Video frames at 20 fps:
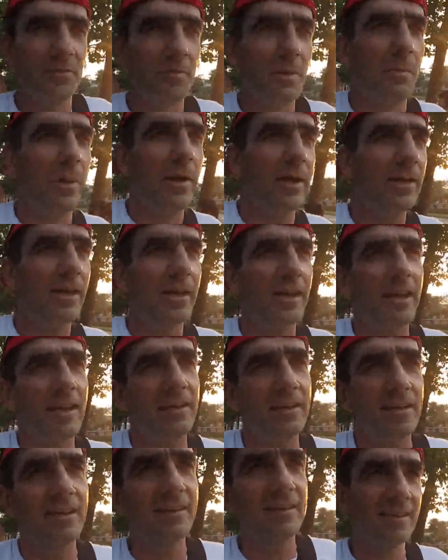be back
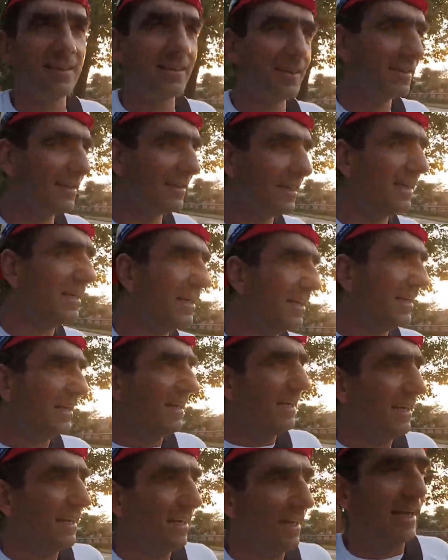again.
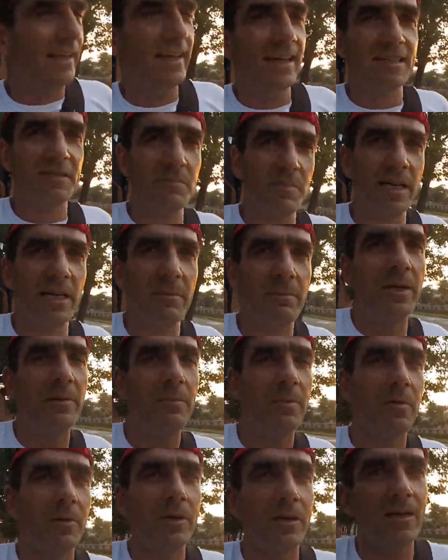I guess many
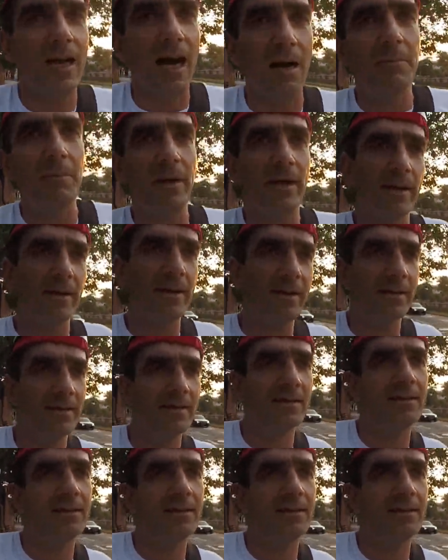people will come back,